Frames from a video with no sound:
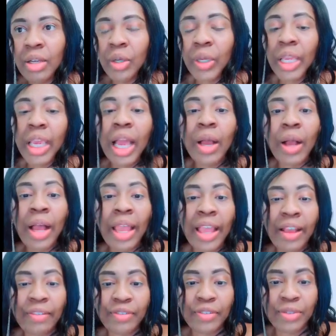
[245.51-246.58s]
Okay, I
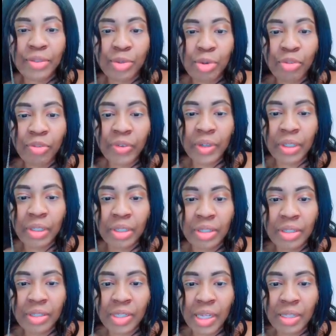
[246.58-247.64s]
have so far
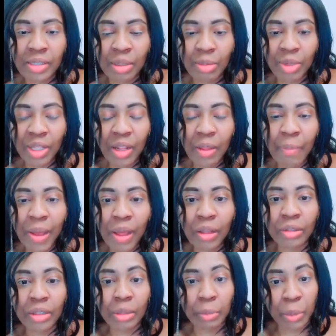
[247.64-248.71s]
said something about the